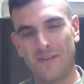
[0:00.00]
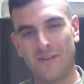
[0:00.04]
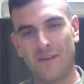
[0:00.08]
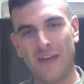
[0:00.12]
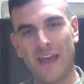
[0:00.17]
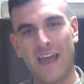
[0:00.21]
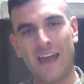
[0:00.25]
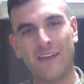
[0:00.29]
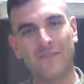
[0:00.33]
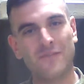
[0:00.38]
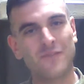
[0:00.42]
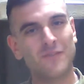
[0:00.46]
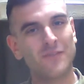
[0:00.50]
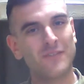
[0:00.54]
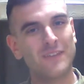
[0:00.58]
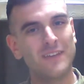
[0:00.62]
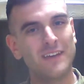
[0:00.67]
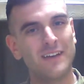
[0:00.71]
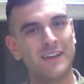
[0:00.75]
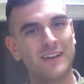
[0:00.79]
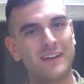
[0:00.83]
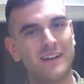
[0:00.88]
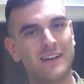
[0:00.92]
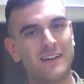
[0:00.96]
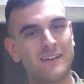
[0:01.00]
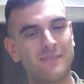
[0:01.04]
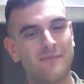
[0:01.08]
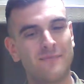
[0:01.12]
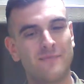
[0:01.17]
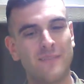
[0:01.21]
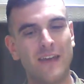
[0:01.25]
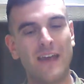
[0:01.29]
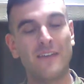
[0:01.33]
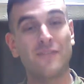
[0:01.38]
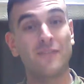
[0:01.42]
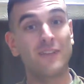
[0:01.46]
after the
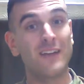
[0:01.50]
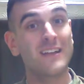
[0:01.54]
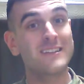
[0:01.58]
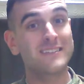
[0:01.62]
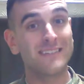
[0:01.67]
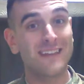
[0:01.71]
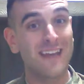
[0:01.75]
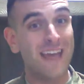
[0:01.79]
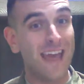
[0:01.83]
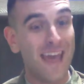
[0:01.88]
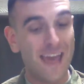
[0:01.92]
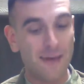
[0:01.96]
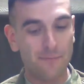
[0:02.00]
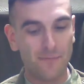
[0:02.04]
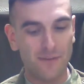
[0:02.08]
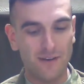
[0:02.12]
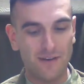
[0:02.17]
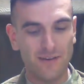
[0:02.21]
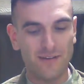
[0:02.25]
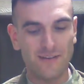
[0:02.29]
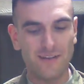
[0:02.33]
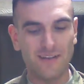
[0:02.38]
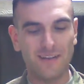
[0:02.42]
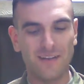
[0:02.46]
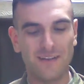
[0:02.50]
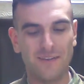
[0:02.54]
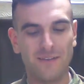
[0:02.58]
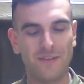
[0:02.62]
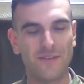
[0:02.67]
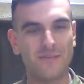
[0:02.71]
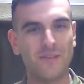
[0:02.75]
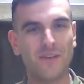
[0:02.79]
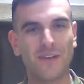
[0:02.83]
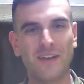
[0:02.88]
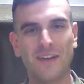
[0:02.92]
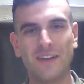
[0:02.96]
incident happened,
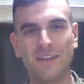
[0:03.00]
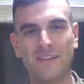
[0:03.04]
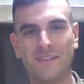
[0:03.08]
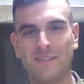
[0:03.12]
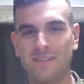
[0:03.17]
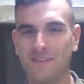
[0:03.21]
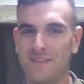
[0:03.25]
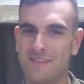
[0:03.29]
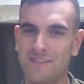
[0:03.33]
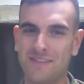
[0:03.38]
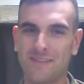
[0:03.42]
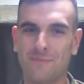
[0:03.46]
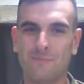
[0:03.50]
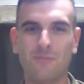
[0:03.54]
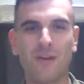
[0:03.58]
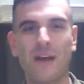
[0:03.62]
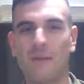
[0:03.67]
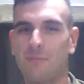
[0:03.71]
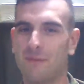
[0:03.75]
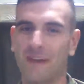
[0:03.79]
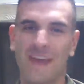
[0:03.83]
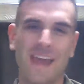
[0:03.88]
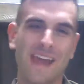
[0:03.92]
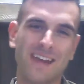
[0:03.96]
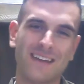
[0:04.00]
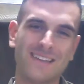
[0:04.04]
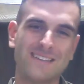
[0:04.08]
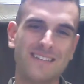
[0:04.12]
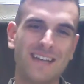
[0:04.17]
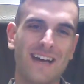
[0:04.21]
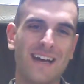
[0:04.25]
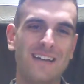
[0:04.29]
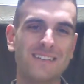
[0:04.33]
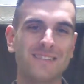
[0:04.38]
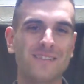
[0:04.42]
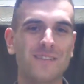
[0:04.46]
you look at the propaganda
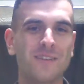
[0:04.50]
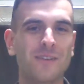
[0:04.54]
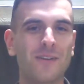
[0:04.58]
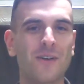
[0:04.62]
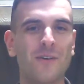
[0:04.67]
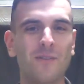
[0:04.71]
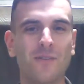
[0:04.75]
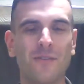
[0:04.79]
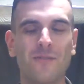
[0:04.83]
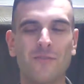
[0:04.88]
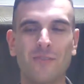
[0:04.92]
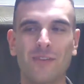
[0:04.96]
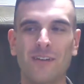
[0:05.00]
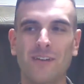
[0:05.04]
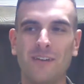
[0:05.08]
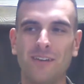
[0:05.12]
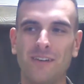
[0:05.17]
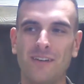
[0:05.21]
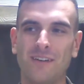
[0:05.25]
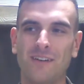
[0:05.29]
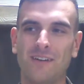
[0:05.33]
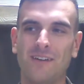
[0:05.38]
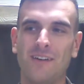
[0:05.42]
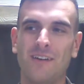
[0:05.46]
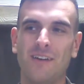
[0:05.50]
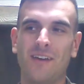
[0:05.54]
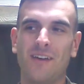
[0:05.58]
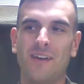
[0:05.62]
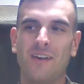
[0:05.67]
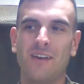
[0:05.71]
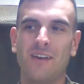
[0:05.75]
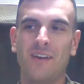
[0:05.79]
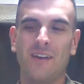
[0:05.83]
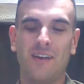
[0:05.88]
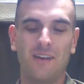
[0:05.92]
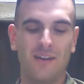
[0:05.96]
side. So you go over the
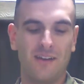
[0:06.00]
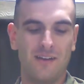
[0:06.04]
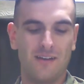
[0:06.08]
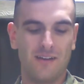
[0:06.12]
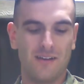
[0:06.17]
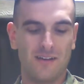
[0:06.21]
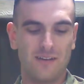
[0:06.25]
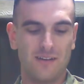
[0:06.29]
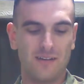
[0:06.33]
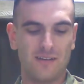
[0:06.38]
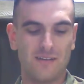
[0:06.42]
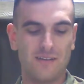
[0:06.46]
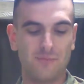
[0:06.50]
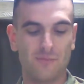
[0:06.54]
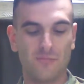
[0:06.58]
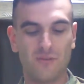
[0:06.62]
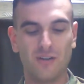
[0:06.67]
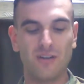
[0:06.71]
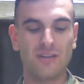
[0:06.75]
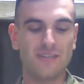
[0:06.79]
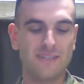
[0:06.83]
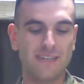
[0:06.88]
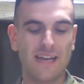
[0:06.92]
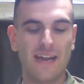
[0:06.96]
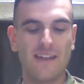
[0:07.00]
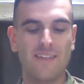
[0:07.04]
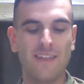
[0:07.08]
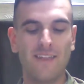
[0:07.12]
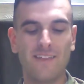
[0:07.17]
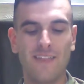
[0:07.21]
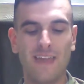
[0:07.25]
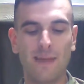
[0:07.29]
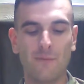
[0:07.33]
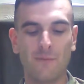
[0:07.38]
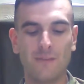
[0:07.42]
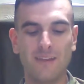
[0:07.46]
British side. They
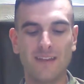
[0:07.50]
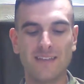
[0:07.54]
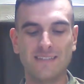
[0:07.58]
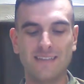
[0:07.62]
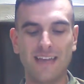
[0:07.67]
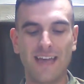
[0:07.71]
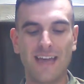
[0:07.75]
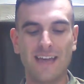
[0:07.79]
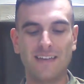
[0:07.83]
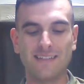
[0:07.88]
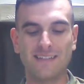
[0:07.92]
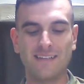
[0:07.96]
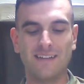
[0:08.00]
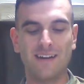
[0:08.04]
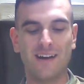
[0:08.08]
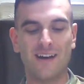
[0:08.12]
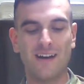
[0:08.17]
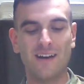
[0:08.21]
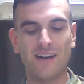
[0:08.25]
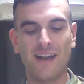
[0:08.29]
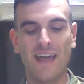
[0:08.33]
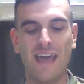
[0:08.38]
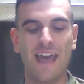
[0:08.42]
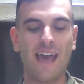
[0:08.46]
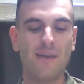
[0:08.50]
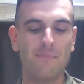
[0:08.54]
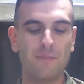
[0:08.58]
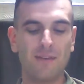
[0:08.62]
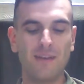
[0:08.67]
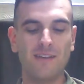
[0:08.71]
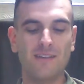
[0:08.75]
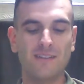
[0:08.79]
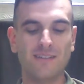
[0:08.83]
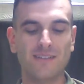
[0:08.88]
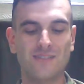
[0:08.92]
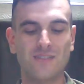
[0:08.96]
label this as an
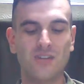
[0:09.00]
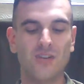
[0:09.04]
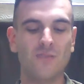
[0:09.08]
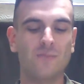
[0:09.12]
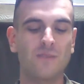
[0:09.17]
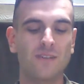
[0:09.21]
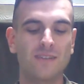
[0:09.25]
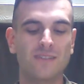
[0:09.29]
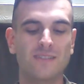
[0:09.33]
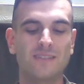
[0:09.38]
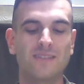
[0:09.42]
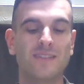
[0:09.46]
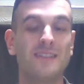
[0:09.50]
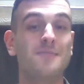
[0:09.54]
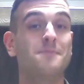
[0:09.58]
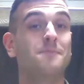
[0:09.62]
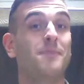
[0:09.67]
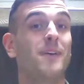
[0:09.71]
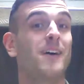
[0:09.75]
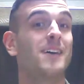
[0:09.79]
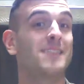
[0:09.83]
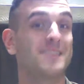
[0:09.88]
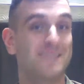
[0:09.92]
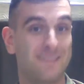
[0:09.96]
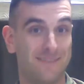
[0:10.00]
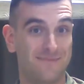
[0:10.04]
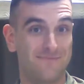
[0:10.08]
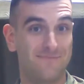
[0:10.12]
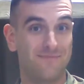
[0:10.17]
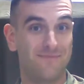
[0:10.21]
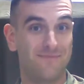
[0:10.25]
unhappy disturbance in Boston.